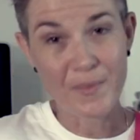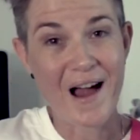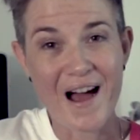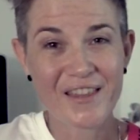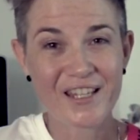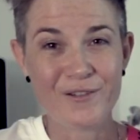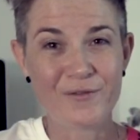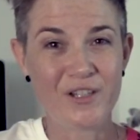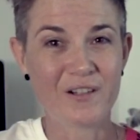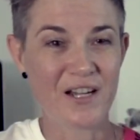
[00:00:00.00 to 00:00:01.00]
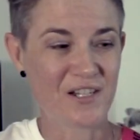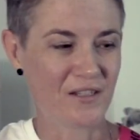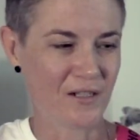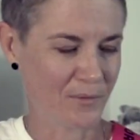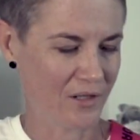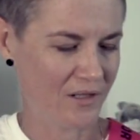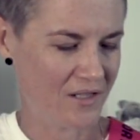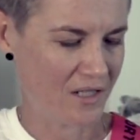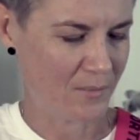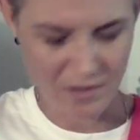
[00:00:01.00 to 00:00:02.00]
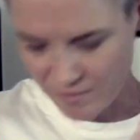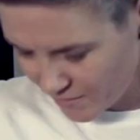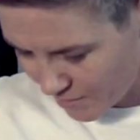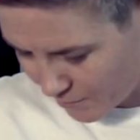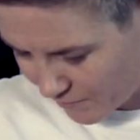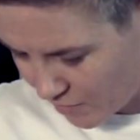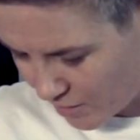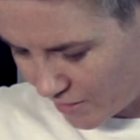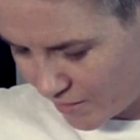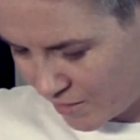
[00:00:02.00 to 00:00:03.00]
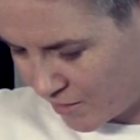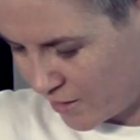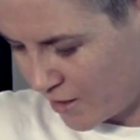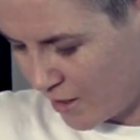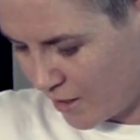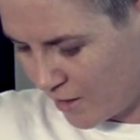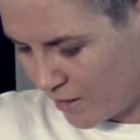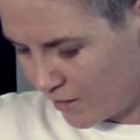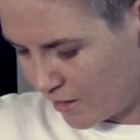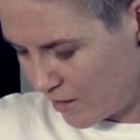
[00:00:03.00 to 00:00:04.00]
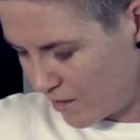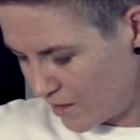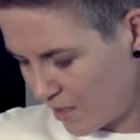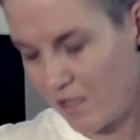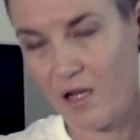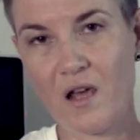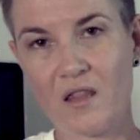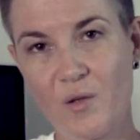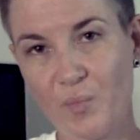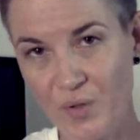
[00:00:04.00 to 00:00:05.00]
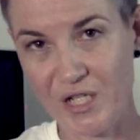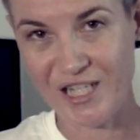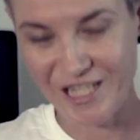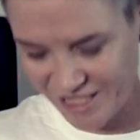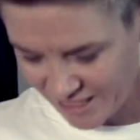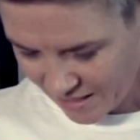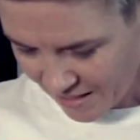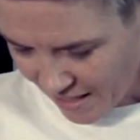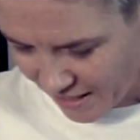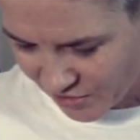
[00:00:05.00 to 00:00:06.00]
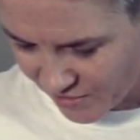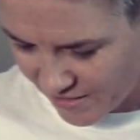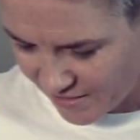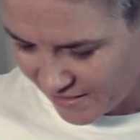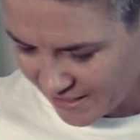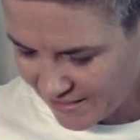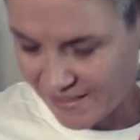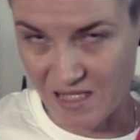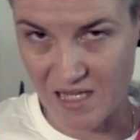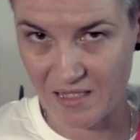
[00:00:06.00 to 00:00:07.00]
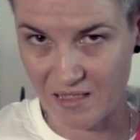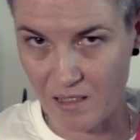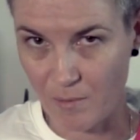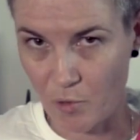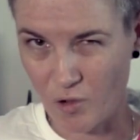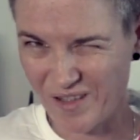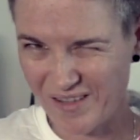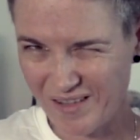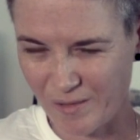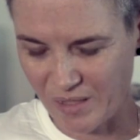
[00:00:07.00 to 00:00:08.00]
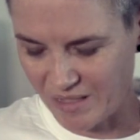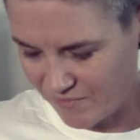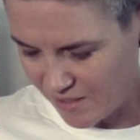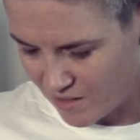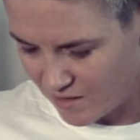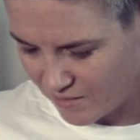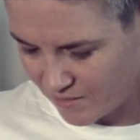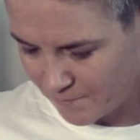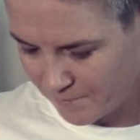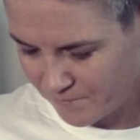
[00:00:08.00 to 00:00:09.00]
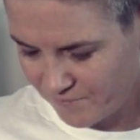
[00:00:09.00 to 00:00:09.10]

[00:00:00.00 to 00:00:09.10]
my other configuration that I'm going to demo. So we've got the neck and the bridge. Actually, it does this, and I'm not the biggest fan of this.